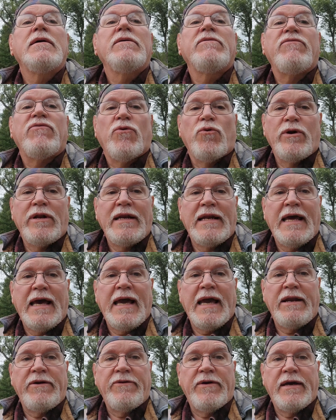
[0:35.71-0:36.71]

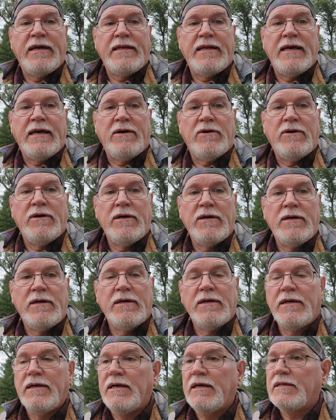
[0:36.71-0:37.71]
49 right now.
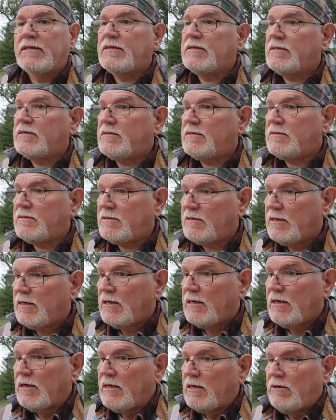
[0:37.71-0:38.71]
It's,
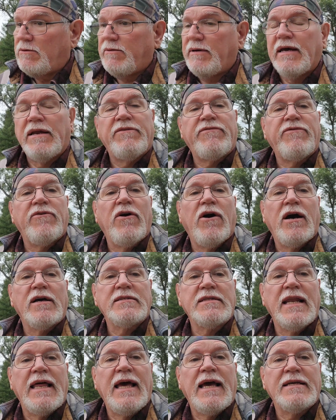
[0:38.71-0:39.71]
we had a
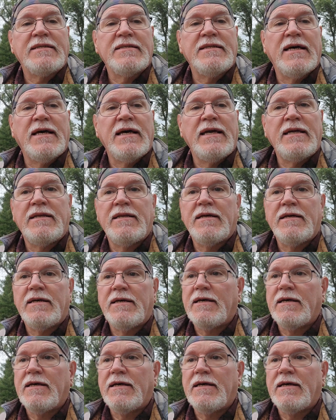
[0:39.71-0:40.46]
frost last night.